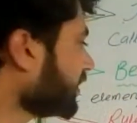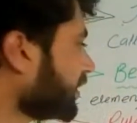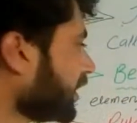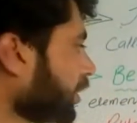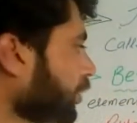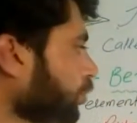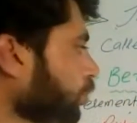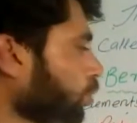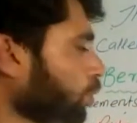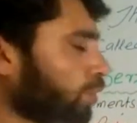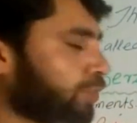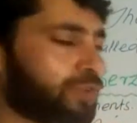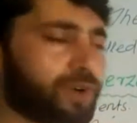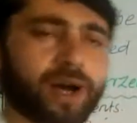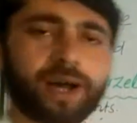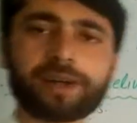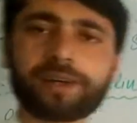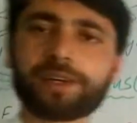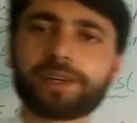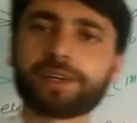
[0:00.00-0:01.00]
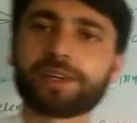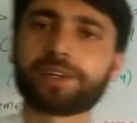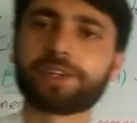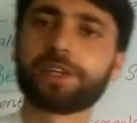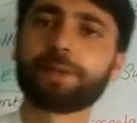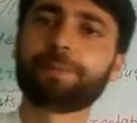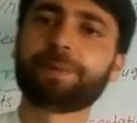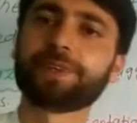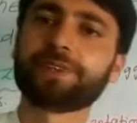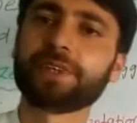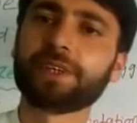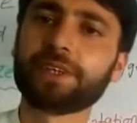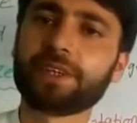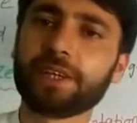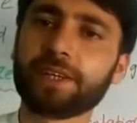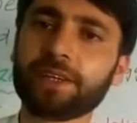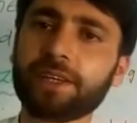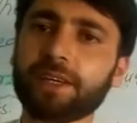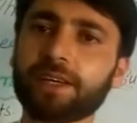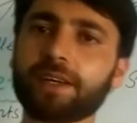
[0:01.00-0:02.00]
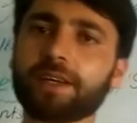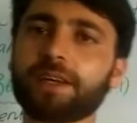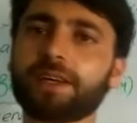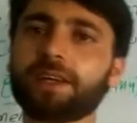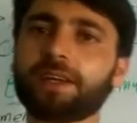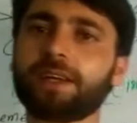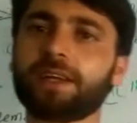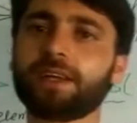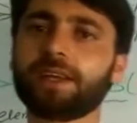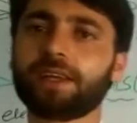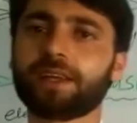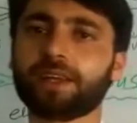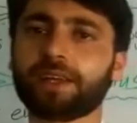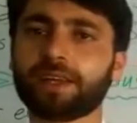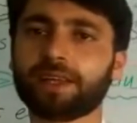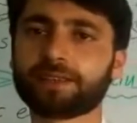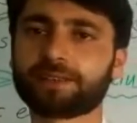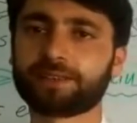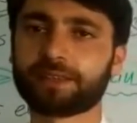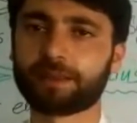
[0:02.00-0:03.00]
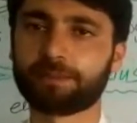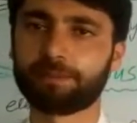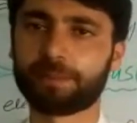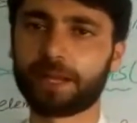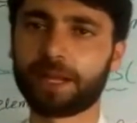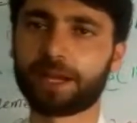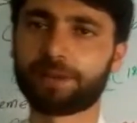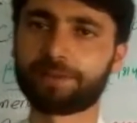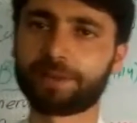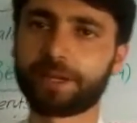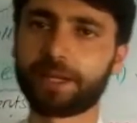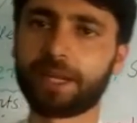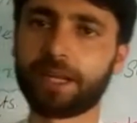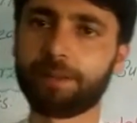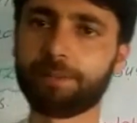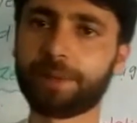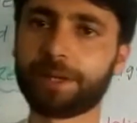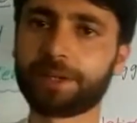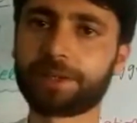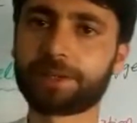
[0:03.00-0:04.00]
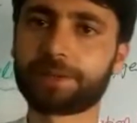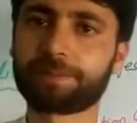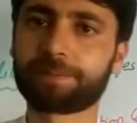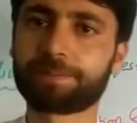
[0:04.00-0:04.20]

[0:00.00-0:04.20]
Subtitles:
the rule for representing a symbol of an element?